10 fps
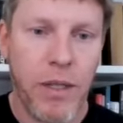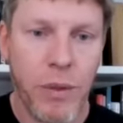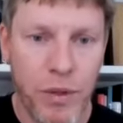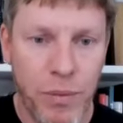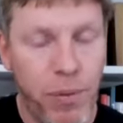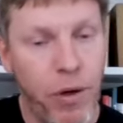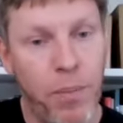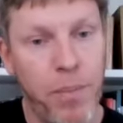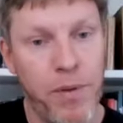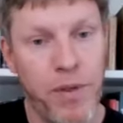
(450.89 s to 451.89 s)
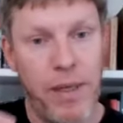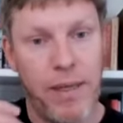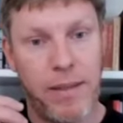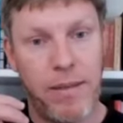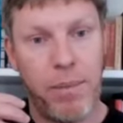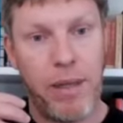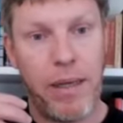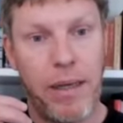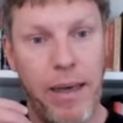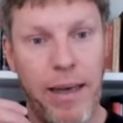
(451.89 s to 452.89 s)
So its purpose is to
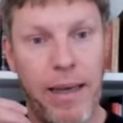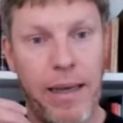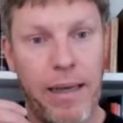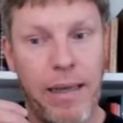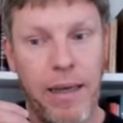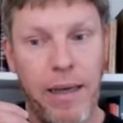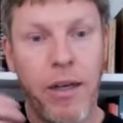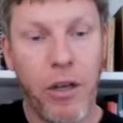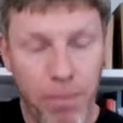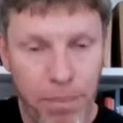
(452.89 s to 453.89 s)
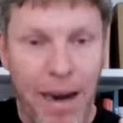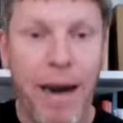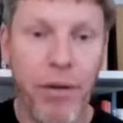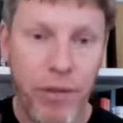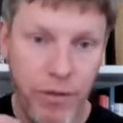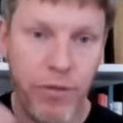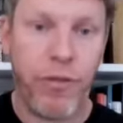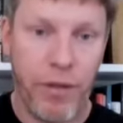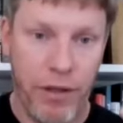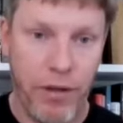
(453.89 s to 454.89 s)
be a comparative
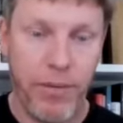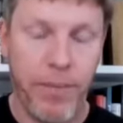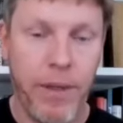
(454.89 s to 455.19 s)
figure.